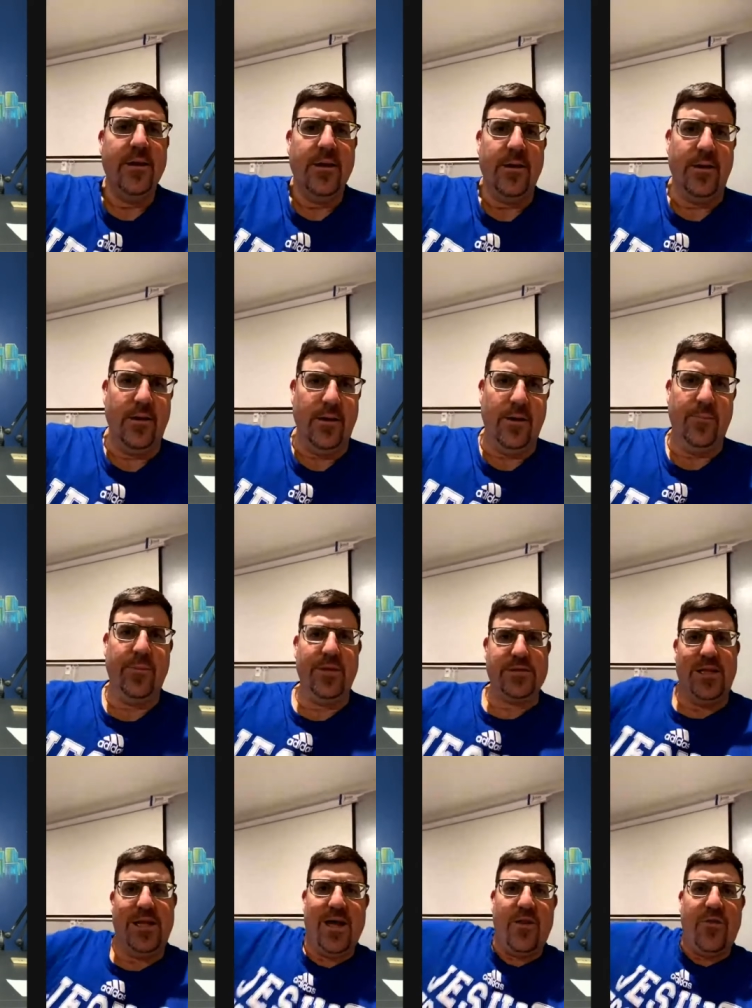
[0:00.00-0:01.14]
Uh, there's a
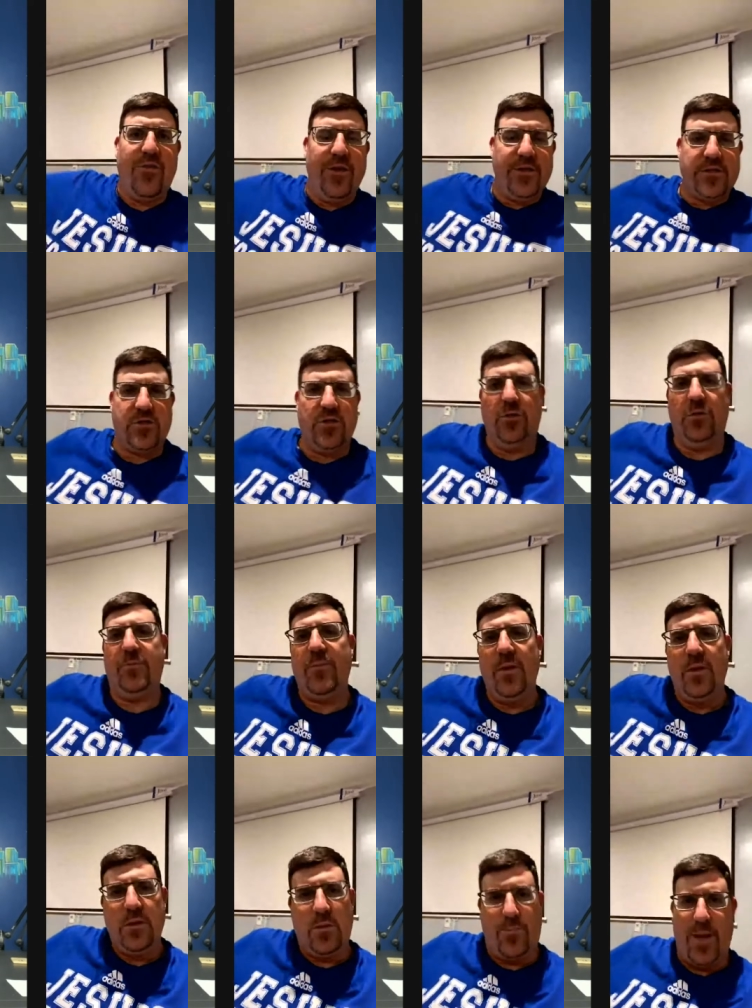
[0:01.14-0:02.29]
lot of things to it.
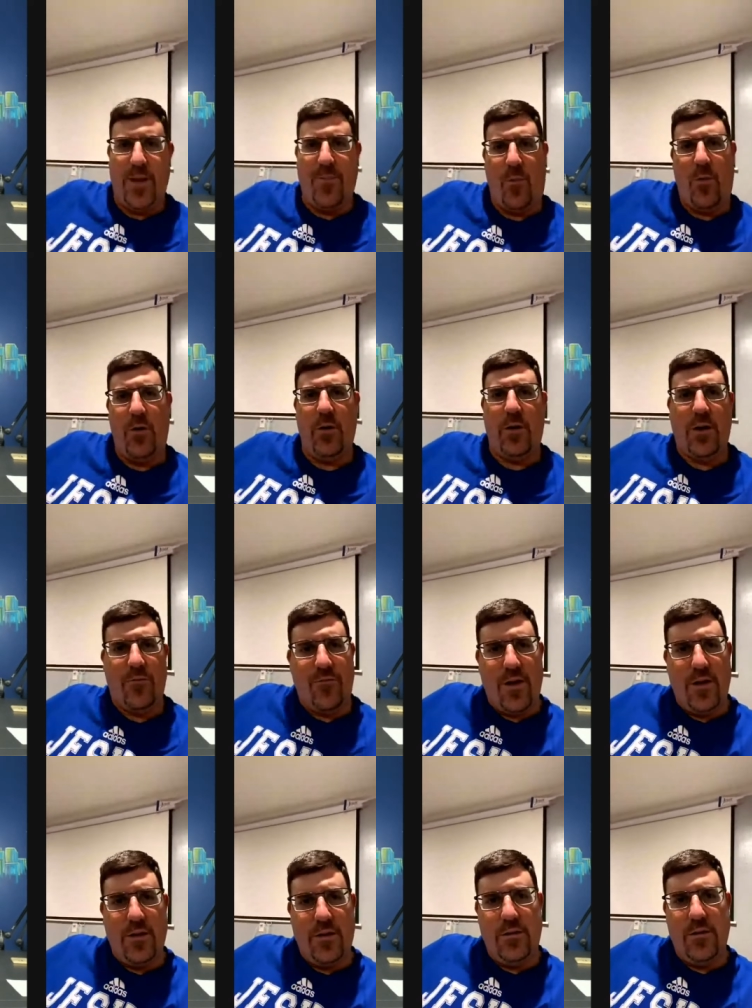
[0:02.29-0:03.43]
The paperwork, I
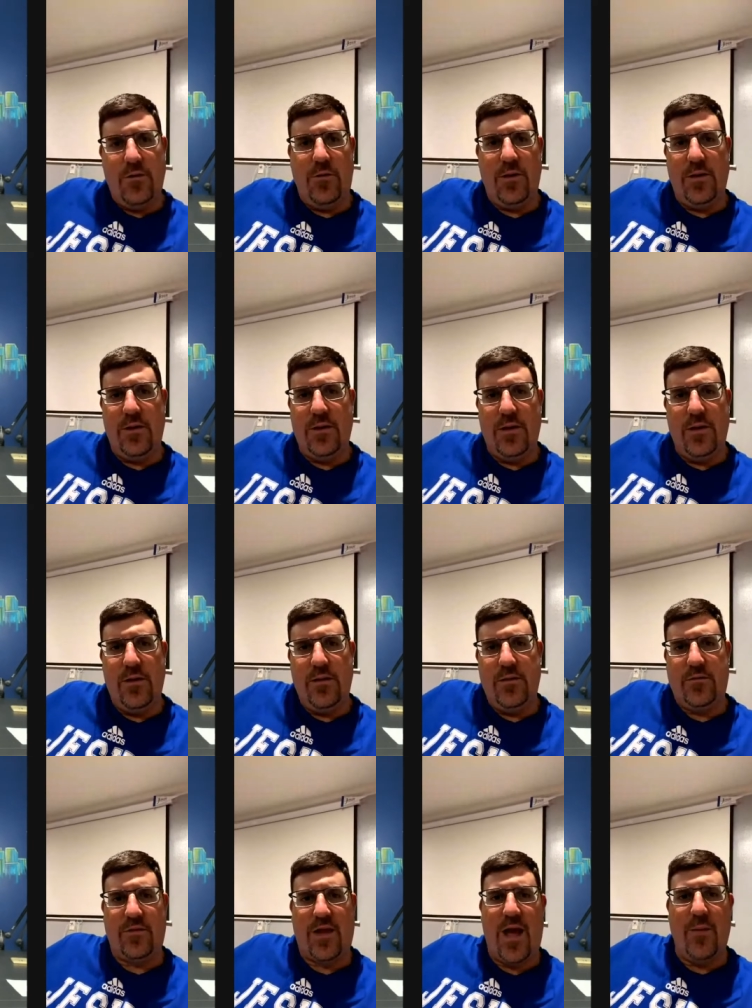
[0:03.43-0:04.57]
finally, you know, it,
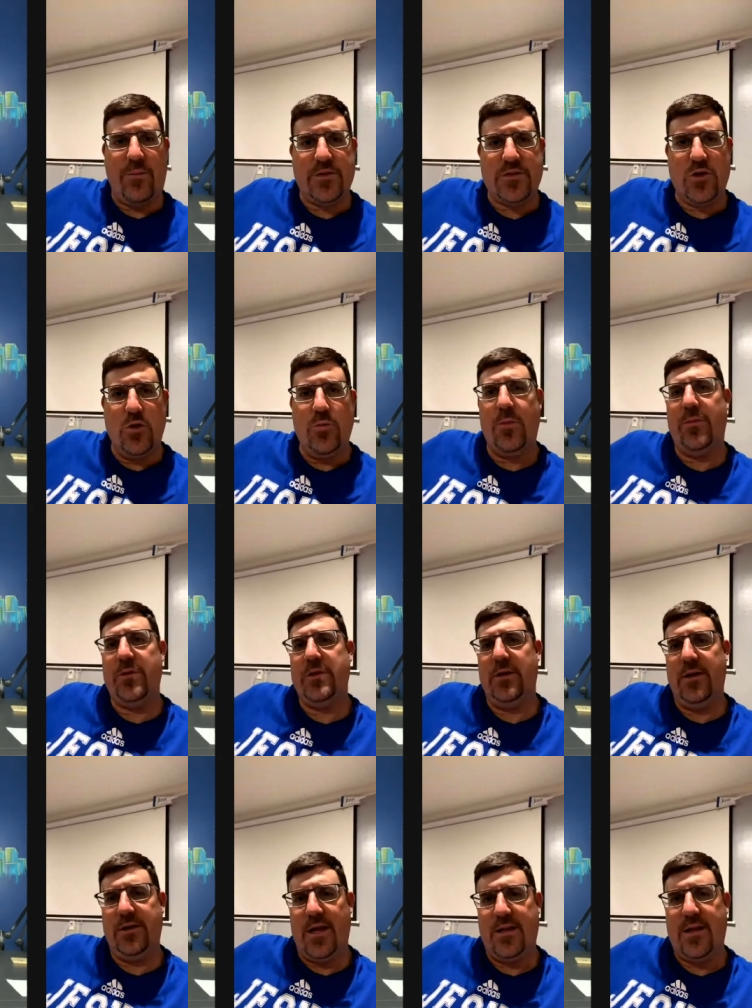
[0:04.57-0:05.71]
it's time consuming, but you
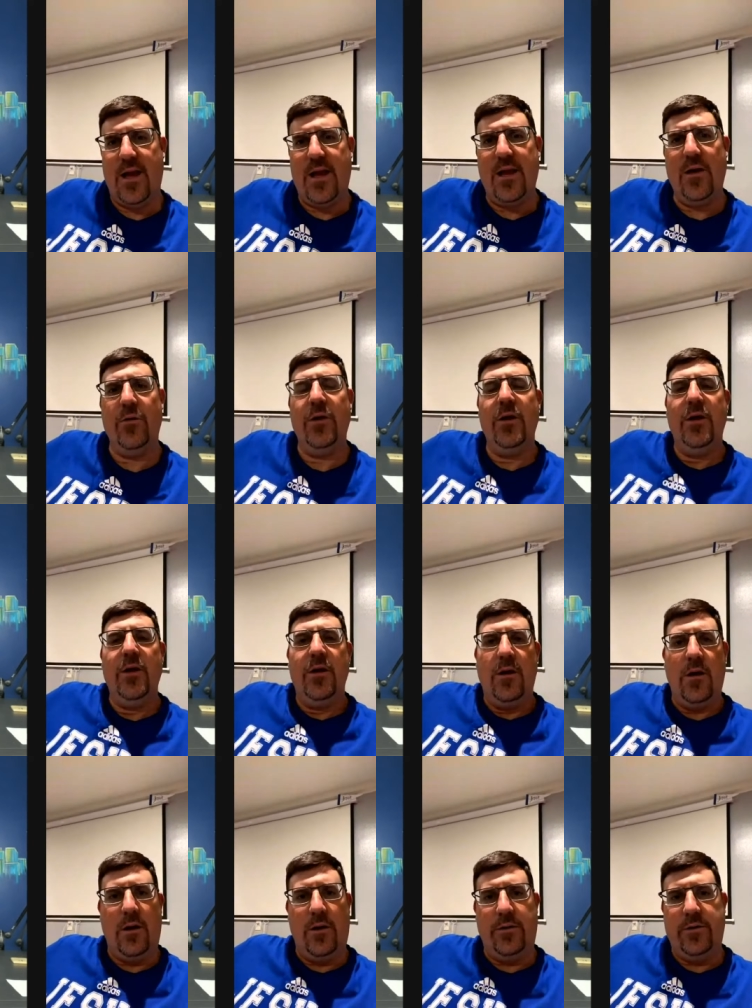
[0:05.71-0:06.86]
get that down
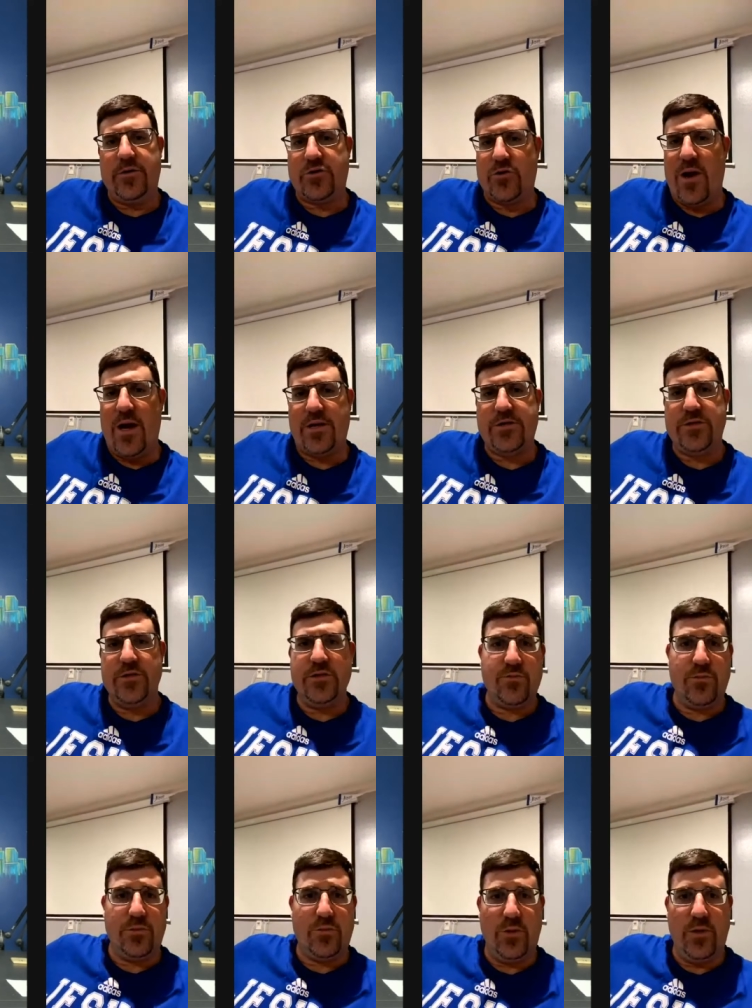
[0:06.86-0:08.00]
uh, distractions
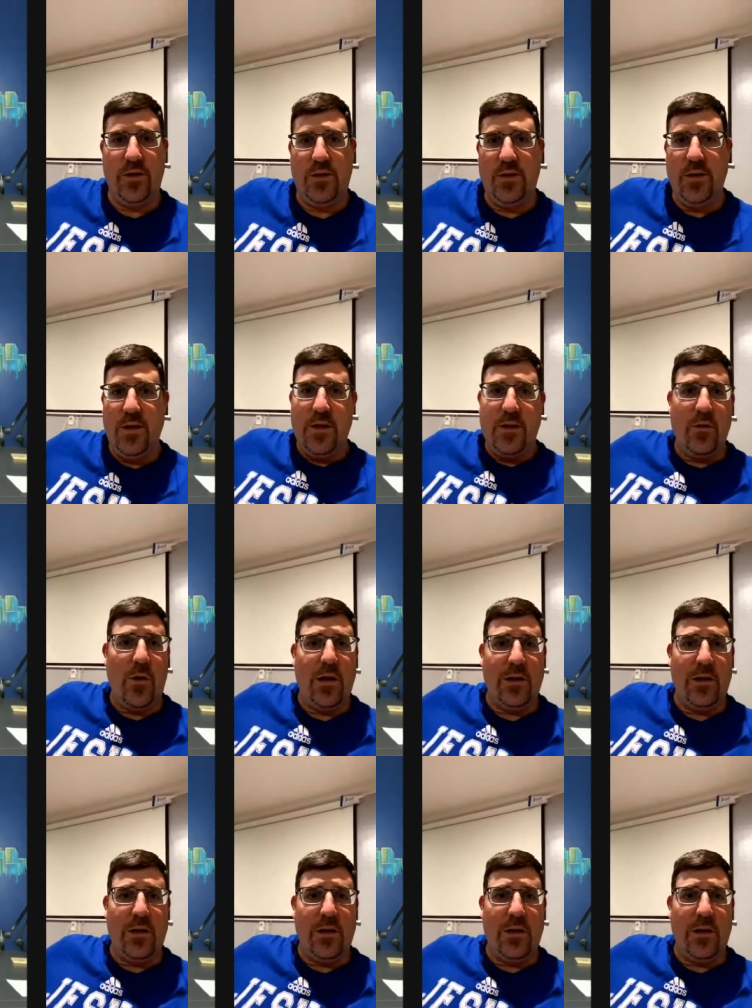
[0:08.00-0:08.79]
between, you know, I